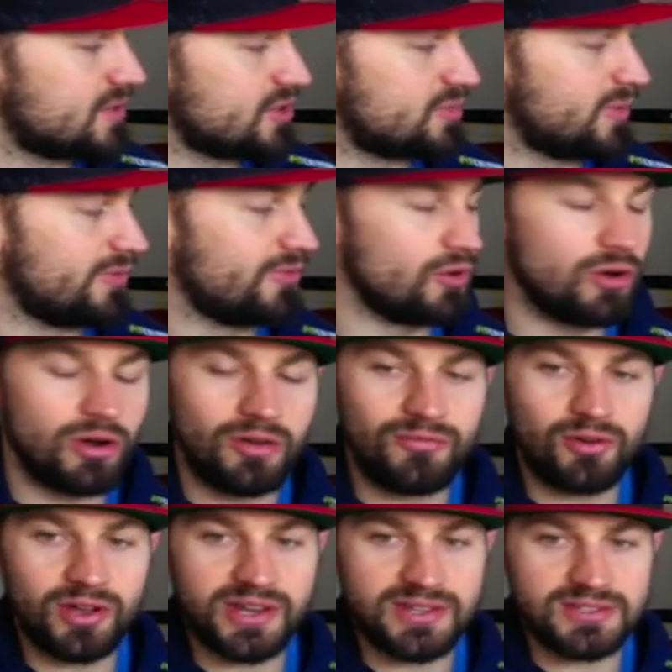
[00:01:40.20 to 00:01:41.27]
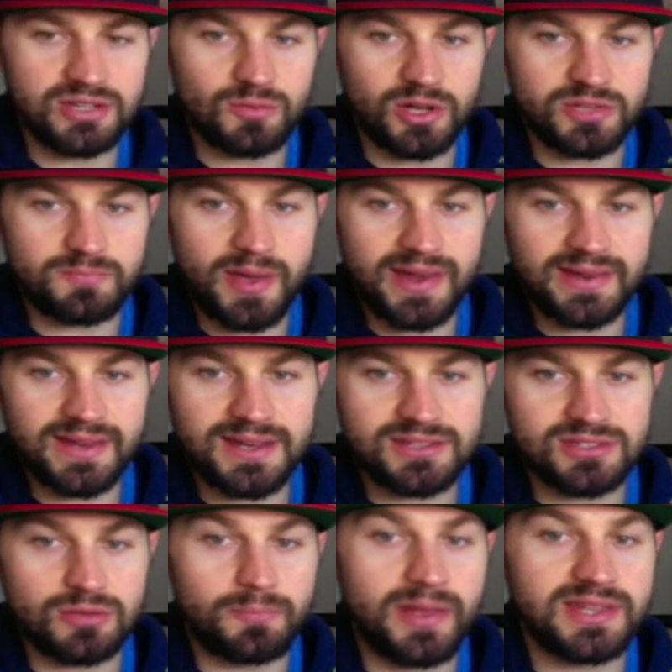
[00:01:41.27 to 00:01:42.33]
just before, avoiding too much bending,
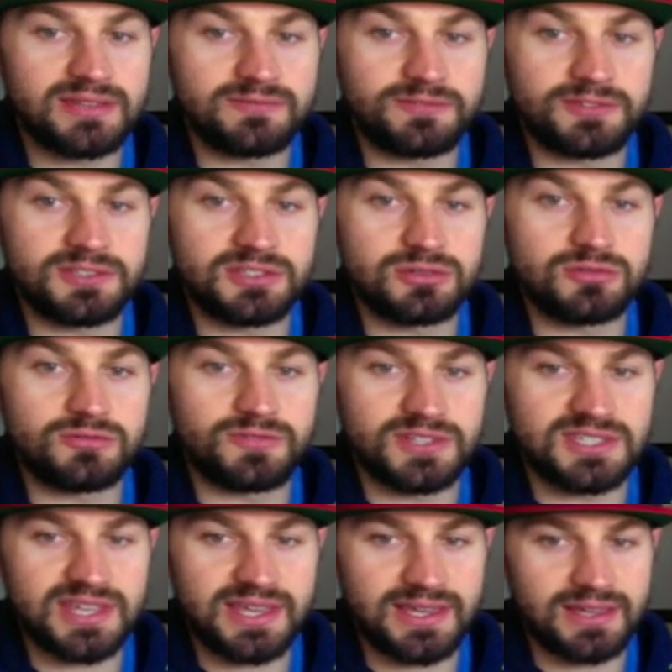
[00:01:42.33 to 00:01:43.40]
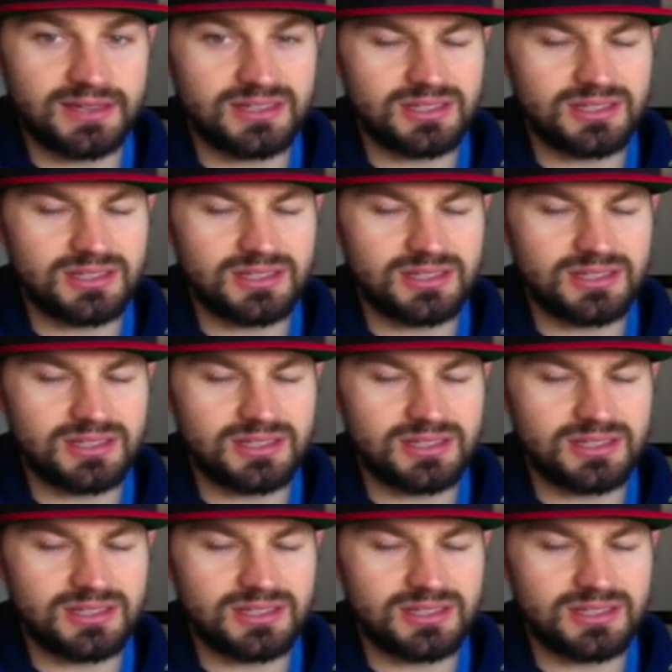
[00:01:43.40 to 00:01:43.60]
so bending to fatigue.